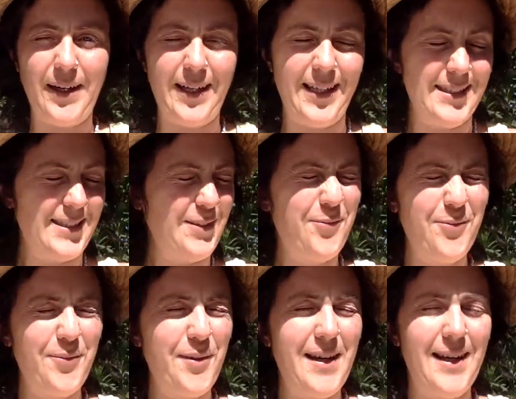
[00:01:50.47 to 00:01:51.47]
but it's
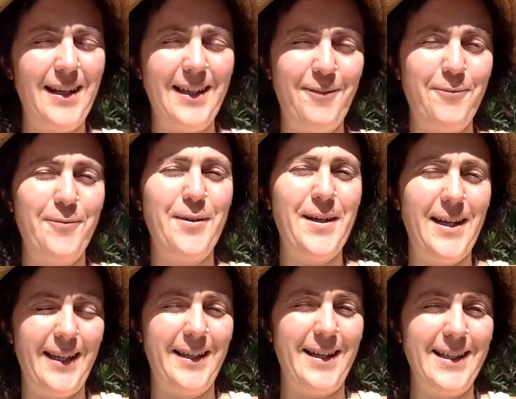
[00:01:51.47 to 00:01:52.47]
really,
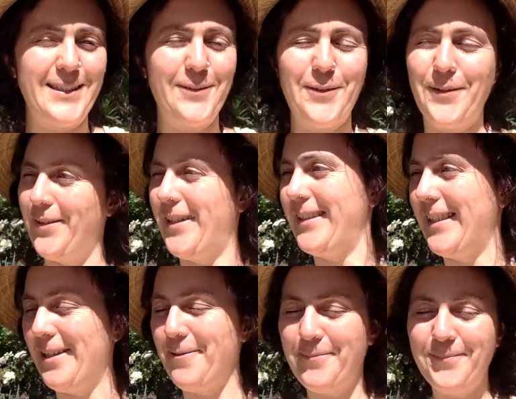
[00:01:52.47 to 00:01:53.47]
really nice and
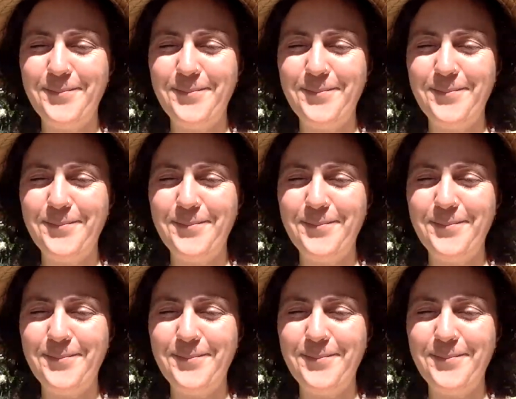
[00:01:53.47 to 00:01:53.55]
refreshing.